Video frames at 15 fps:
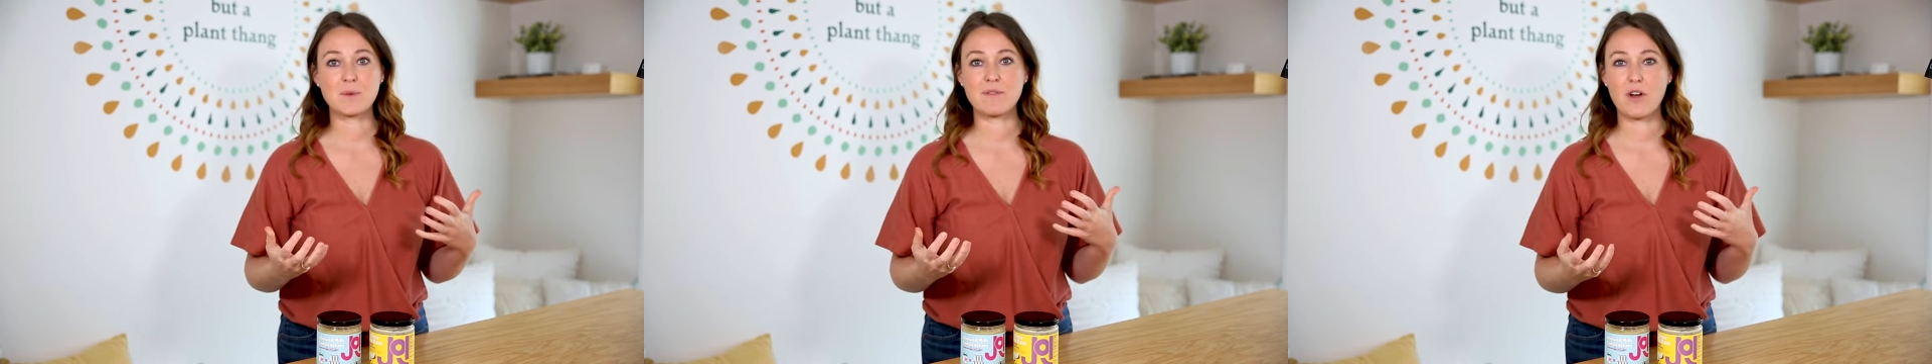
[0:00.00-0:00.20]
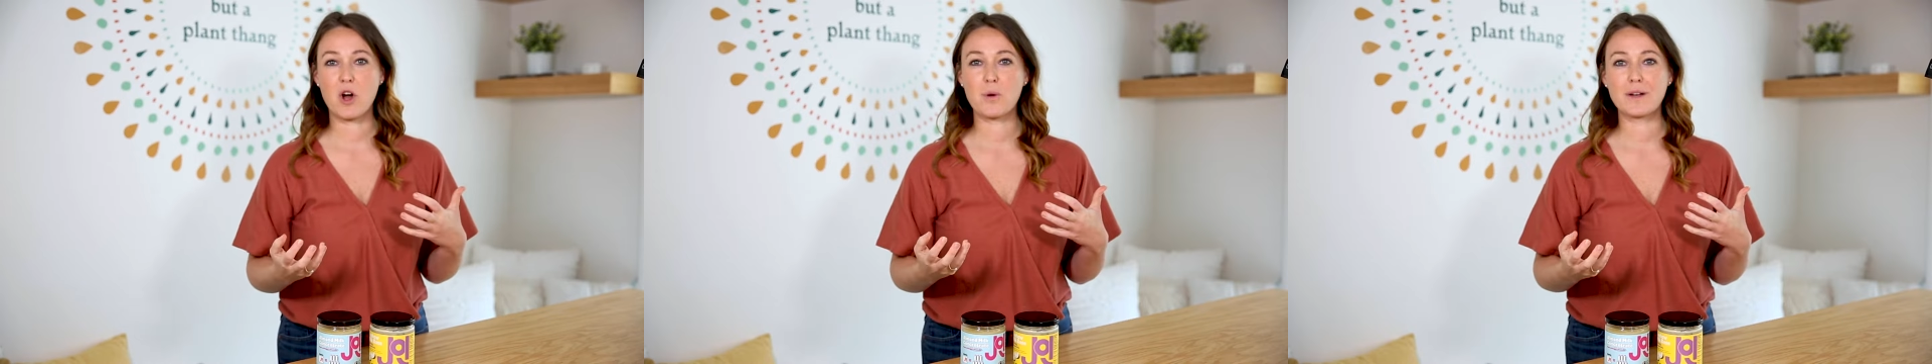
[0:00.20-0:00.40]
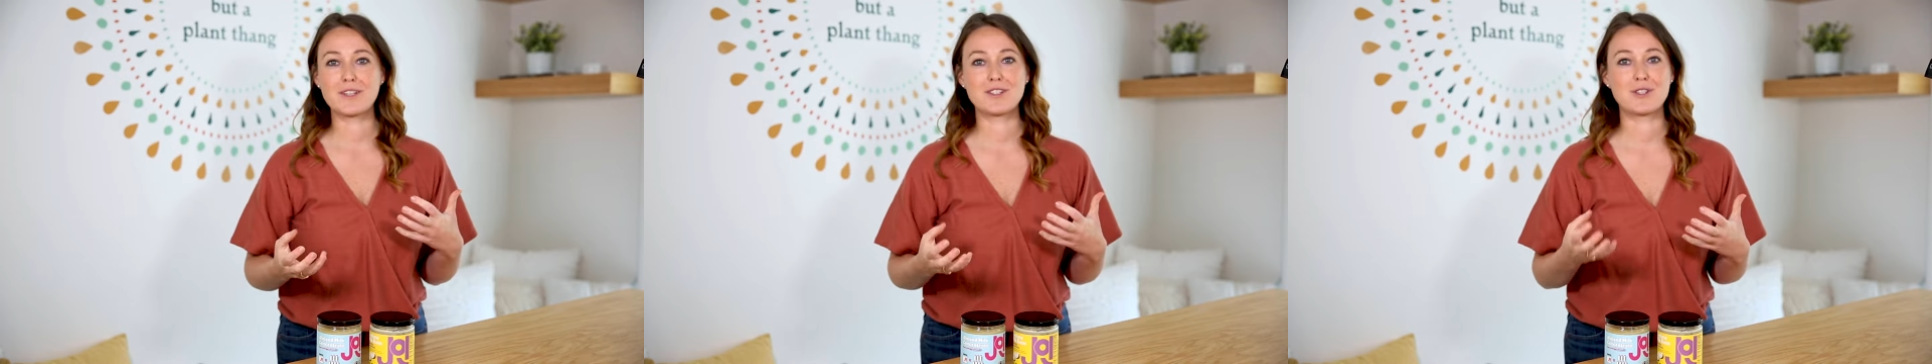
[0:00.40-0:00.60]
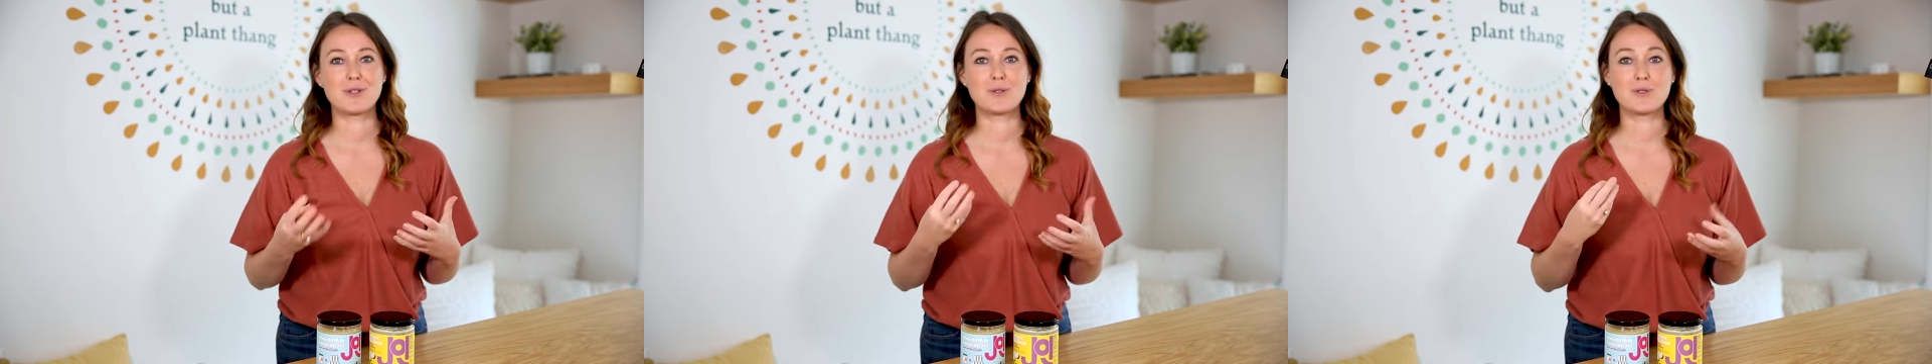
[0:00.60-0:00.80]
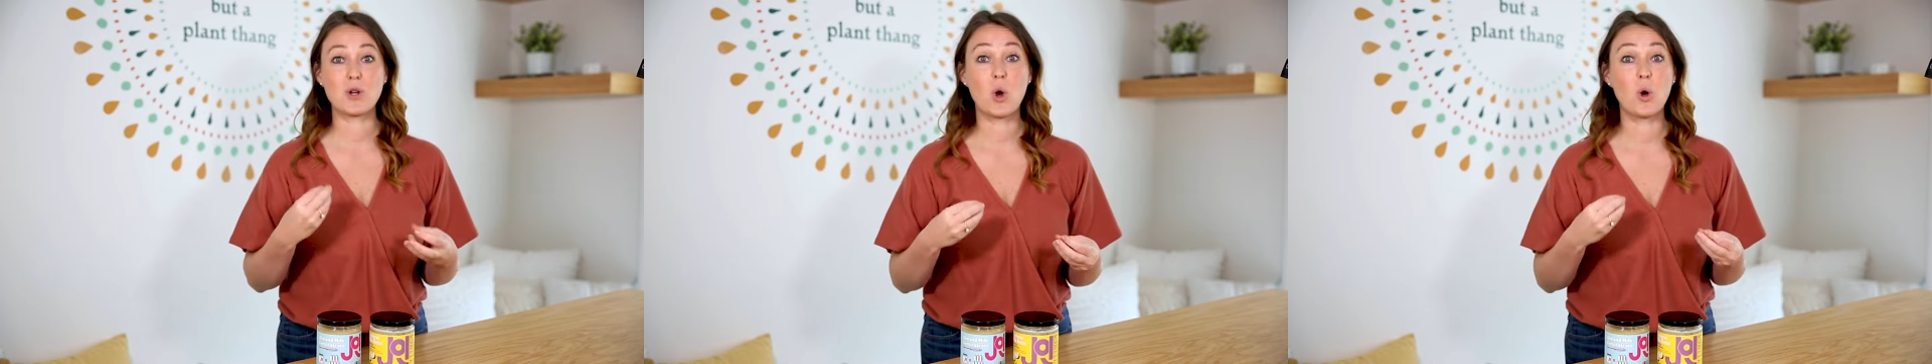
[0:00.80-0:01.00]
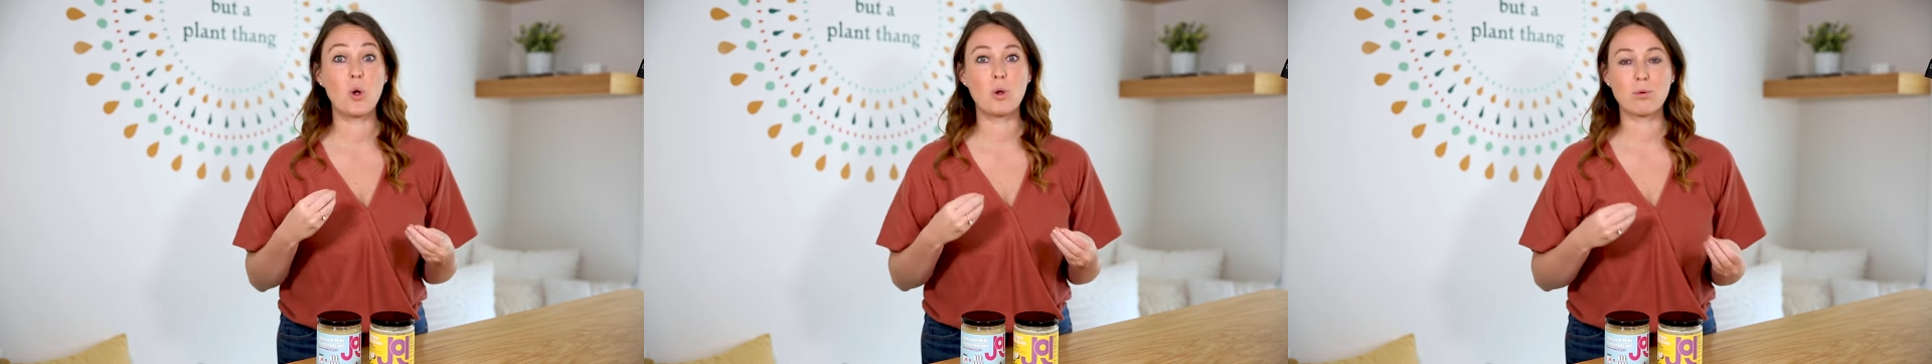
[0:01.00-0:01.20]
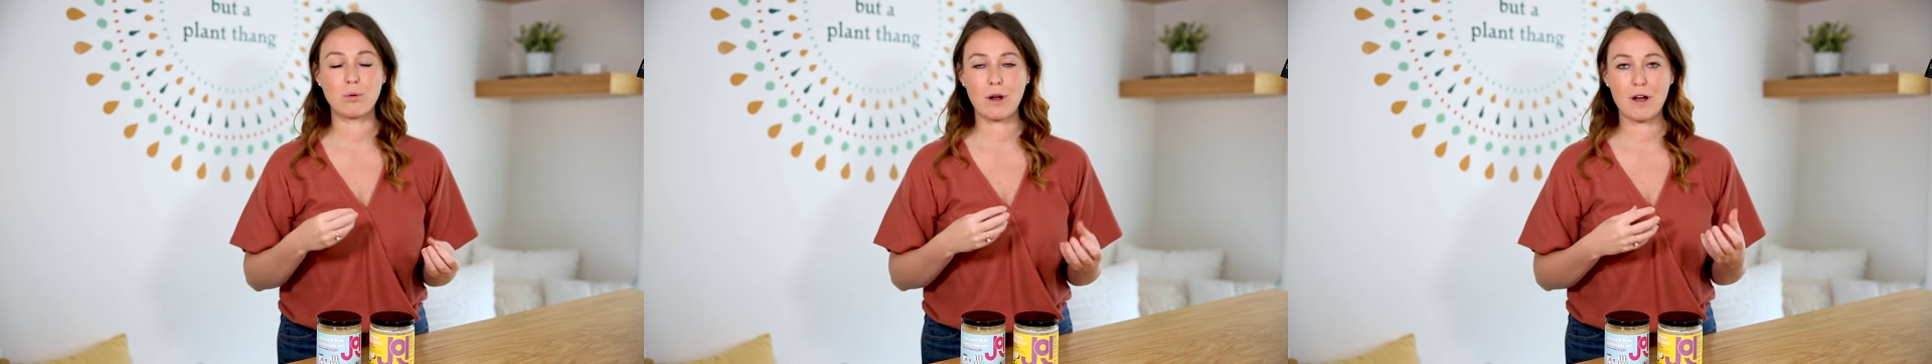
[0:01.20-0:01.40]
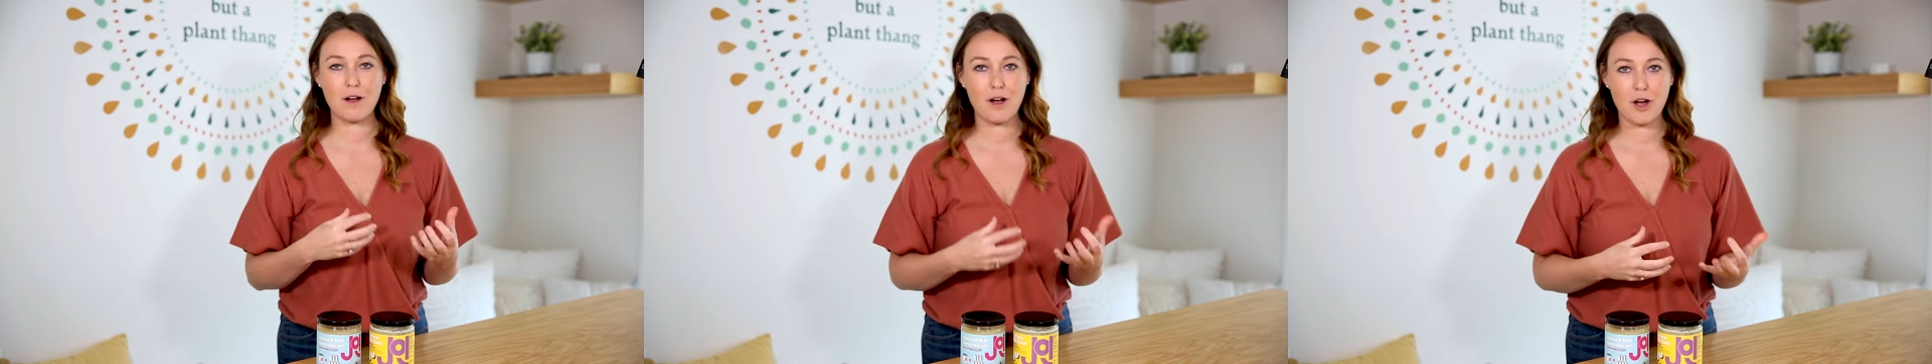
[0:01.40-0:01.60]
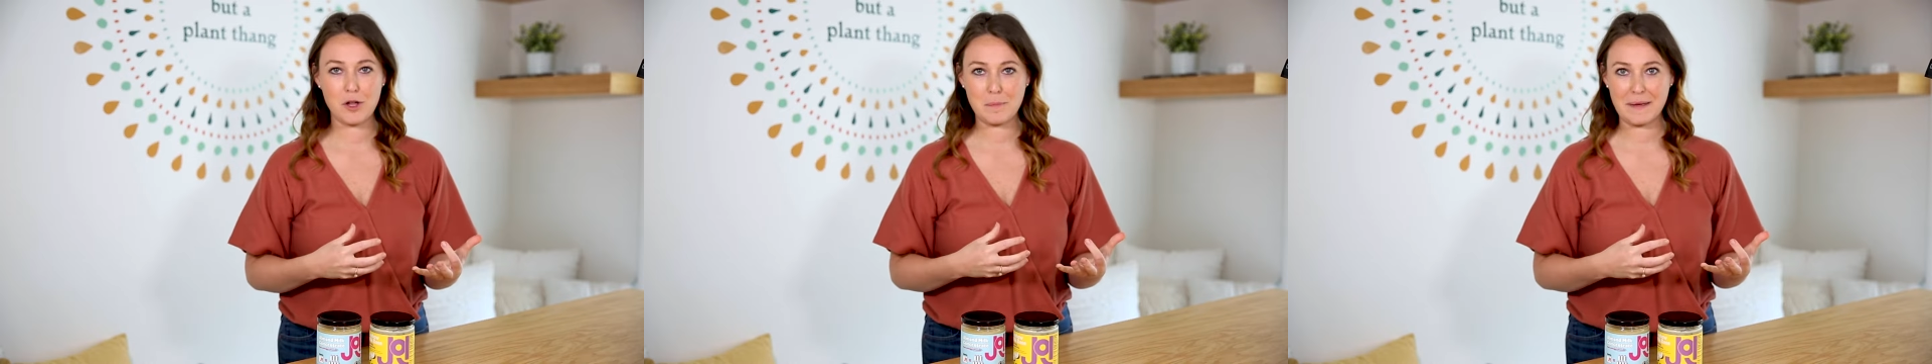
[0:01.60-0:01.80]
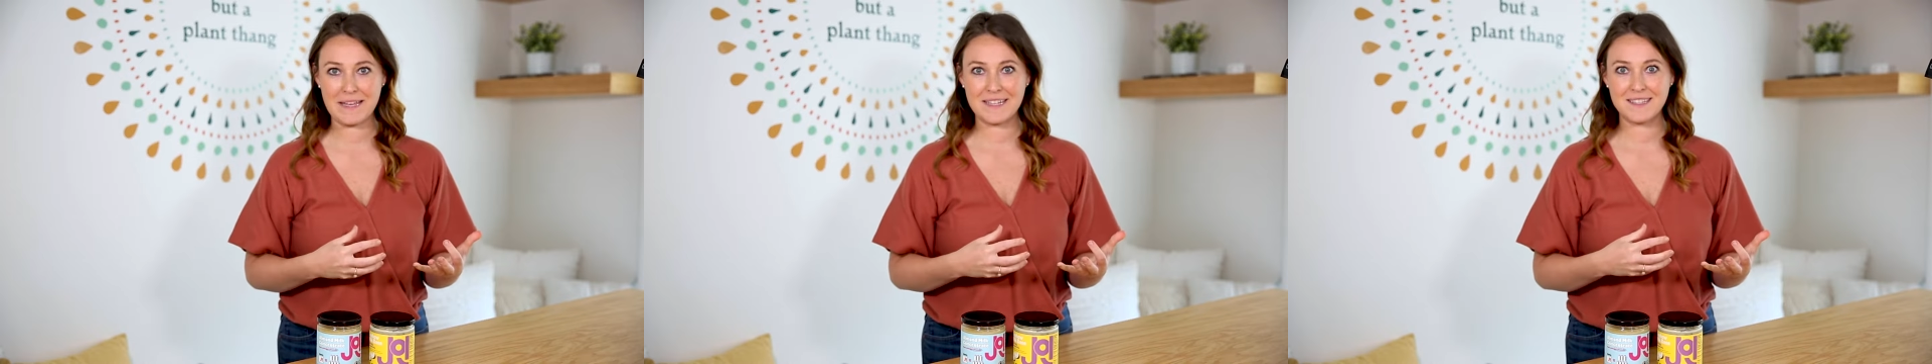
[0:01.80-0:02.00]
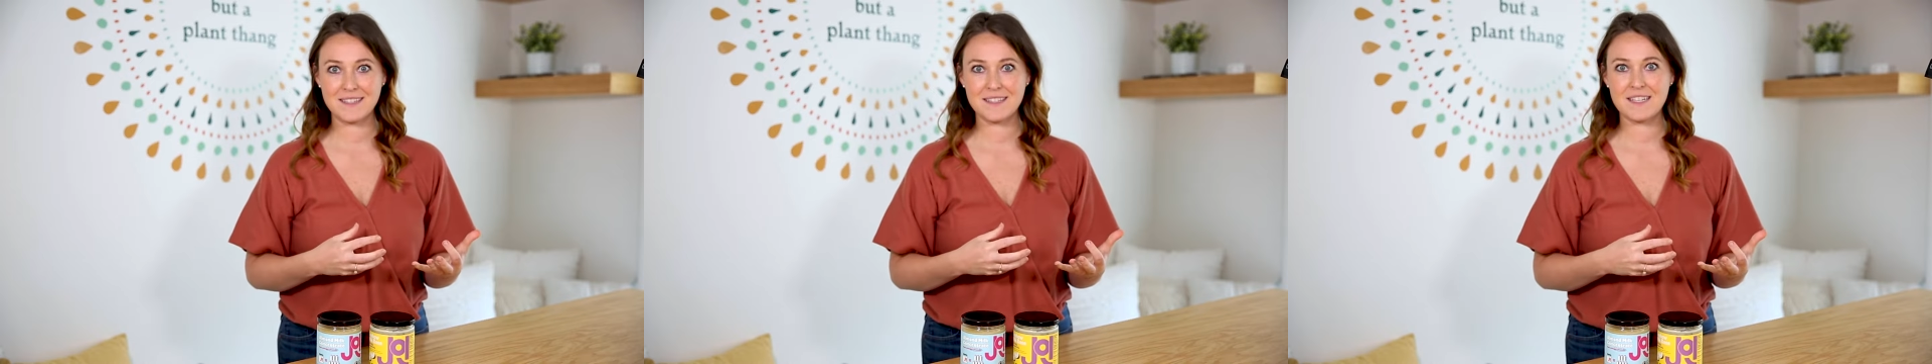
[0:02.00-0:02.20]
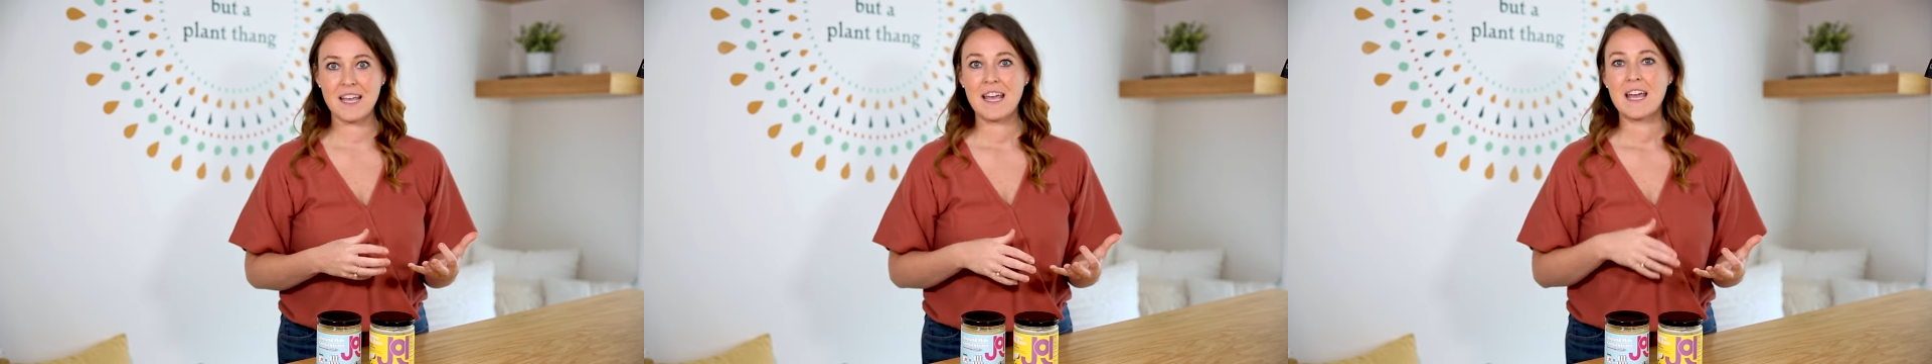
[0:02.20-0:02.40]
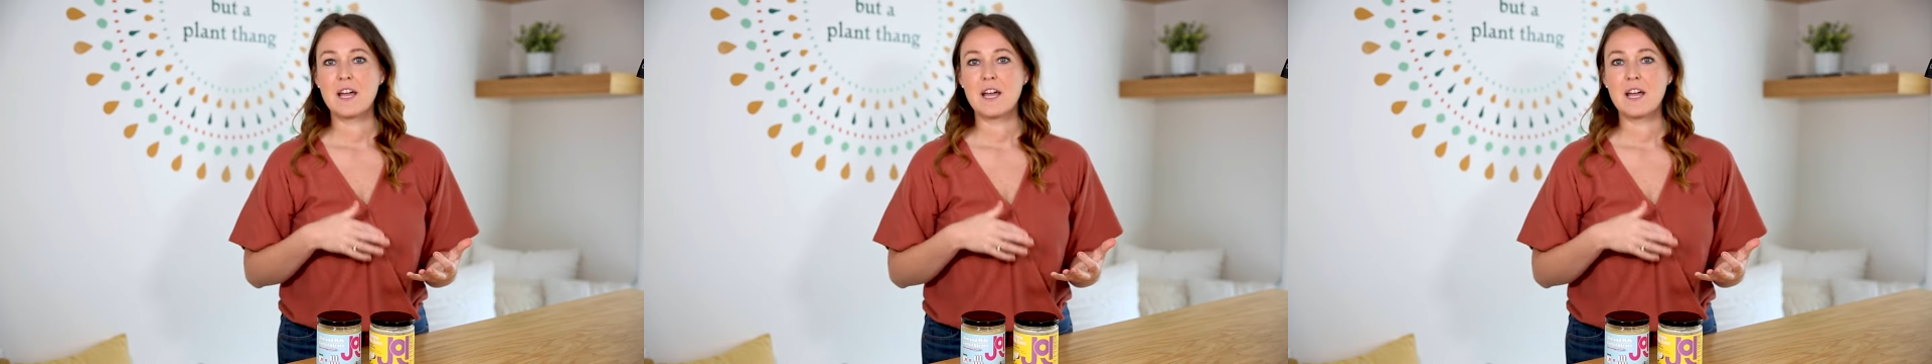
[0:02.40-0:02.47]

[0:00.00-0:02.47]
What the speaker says: we've always used whole raw almonds.